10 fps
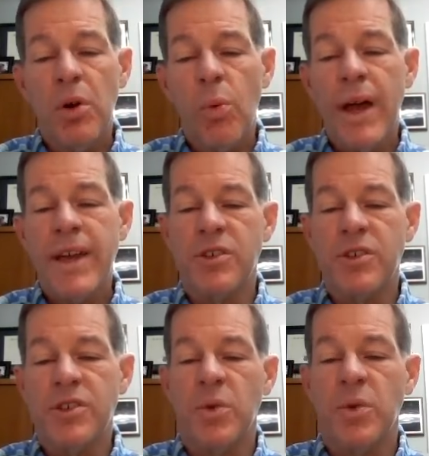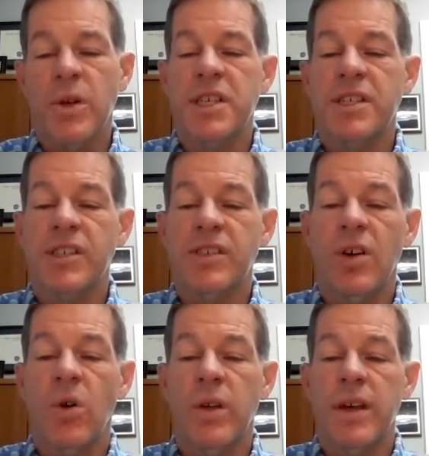Put away your sword,
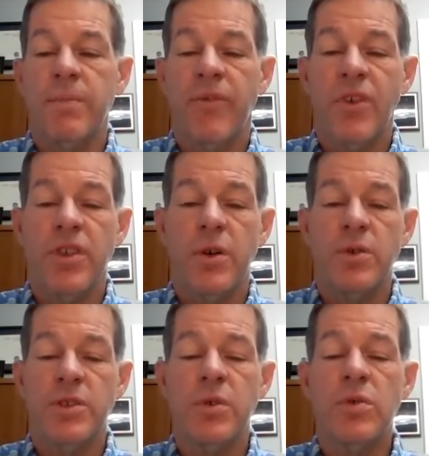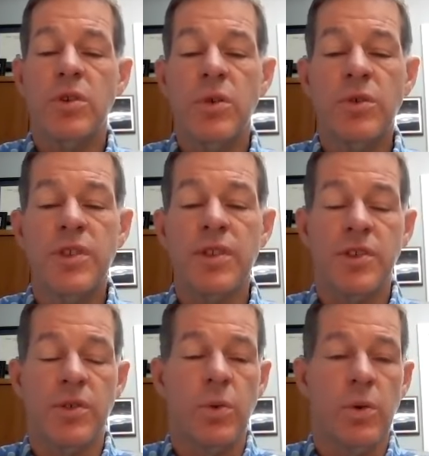Jesus told him, for those who use
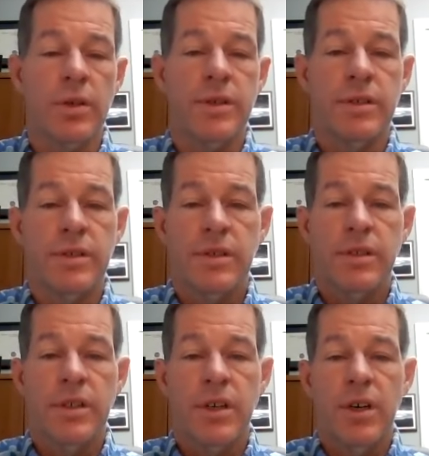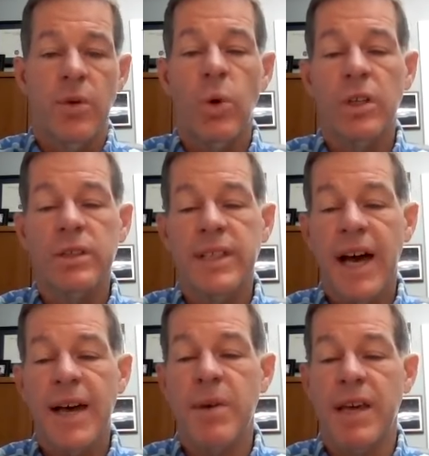this sword will
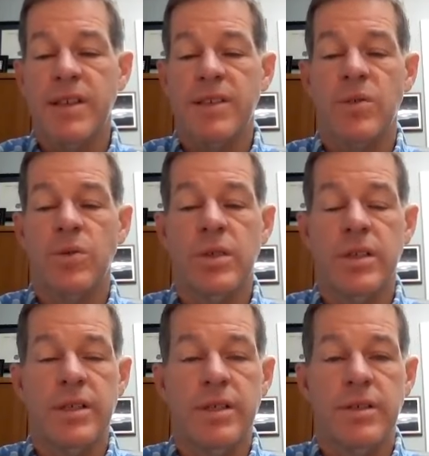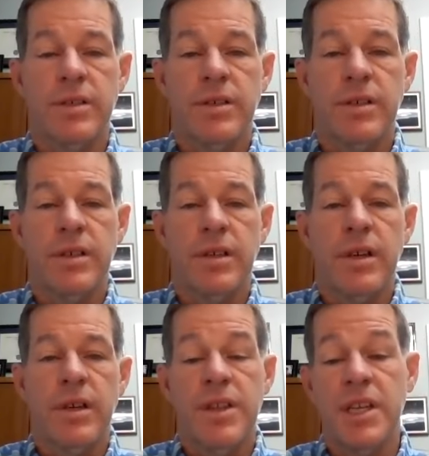die by the sword.
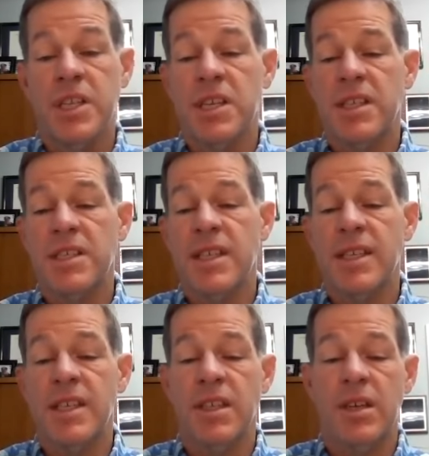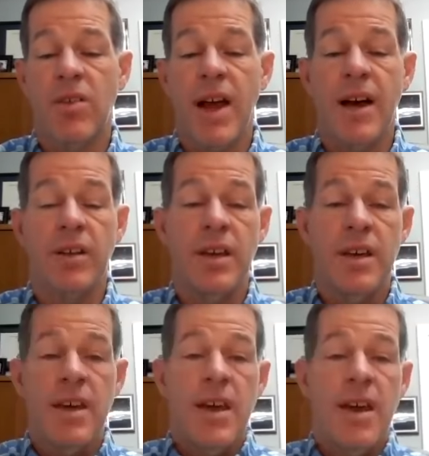Then Jesus said to the crowd,
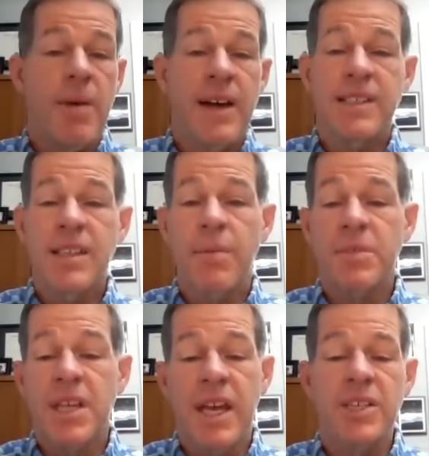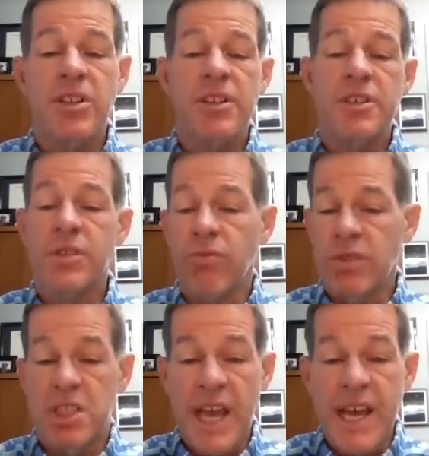Am I some dangerous,
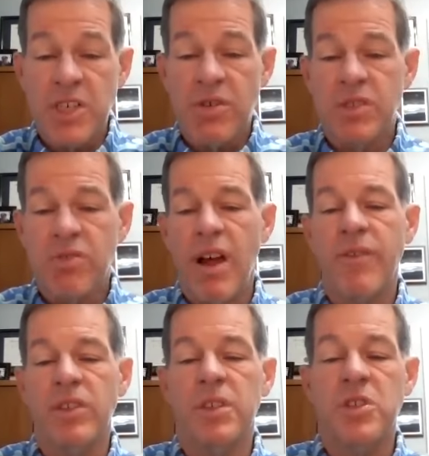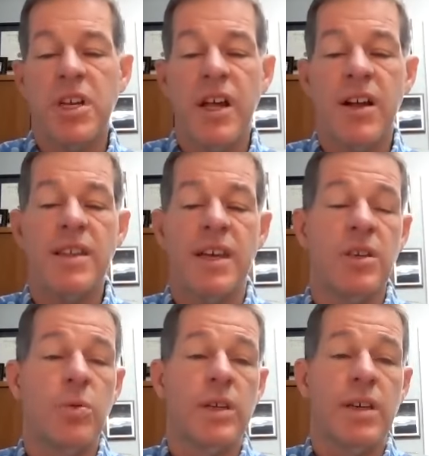dangerous revolutionary
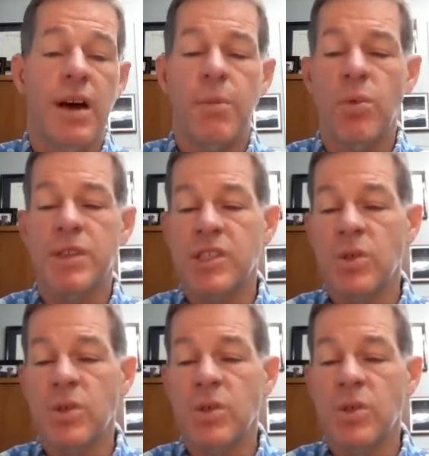that you would come with